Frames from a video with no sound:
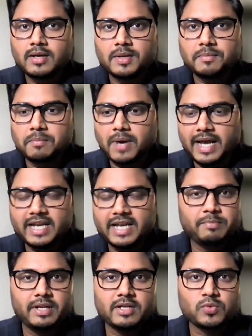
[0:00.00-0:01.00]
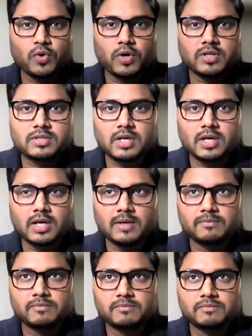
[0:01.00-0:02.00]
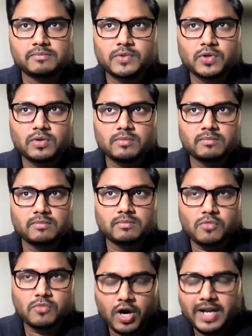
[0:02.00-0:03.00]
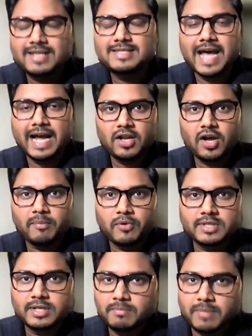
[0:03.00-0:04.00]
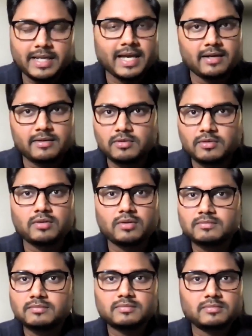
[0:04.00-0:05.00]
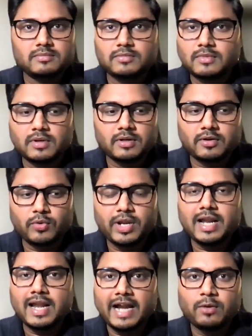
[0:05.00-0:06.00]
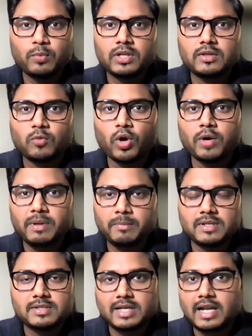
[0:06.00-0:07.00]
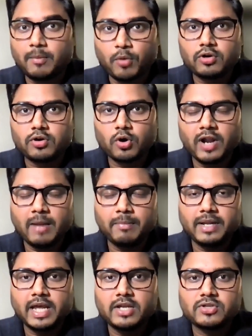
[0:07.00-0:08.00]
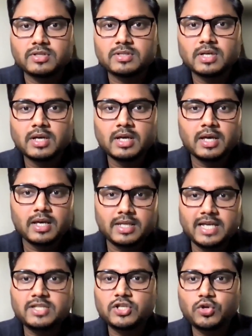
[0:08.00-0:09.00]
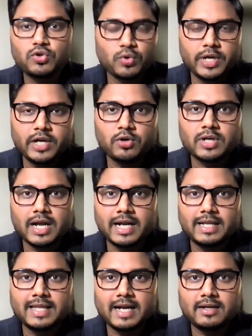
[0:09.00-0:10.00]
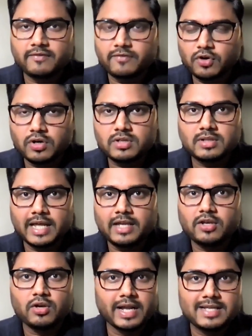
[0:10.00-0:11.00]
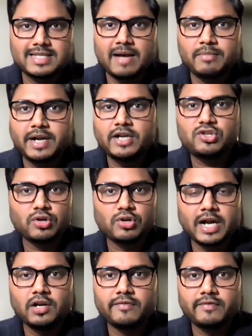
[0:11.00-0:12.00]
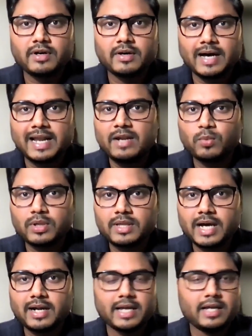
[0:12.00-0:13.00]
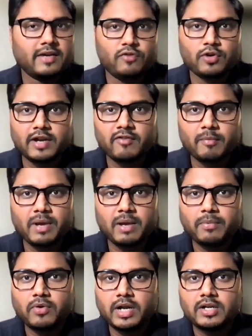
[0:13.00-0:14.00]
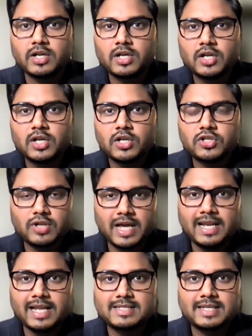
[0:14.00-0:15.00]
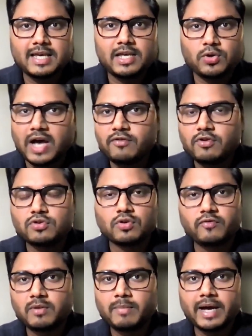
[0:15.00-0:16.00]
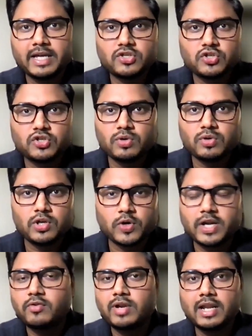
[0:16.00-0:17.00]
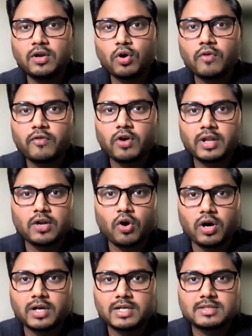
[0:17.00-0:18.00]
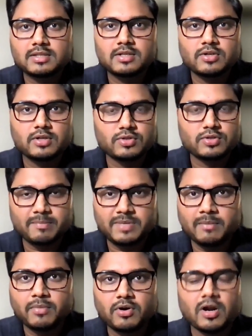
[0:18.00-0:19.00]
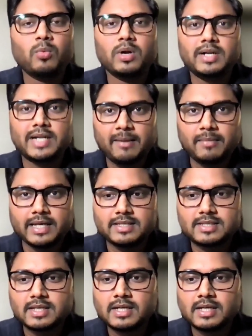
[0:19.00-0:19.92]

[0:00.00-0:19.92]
My experience was not exactly opposite, but yeah, not really aligned with what people say about round one applications. Yes, you do need to target that. Of course, like your exam date should kind of align with that. Like if you give a paper in July, let's say you have your TOEFL by June, you can really go for that August to September round one timelines.